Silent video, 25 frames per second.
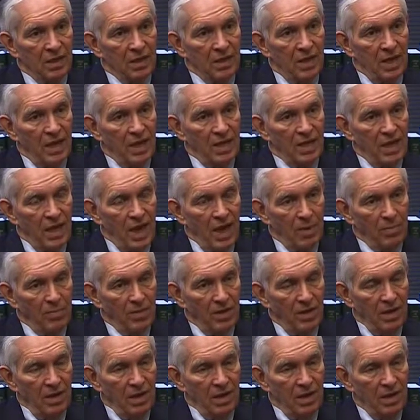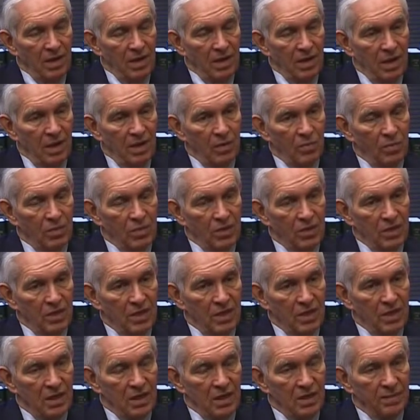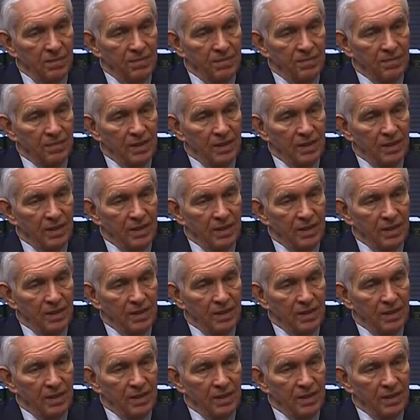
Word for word: cadet captain and was the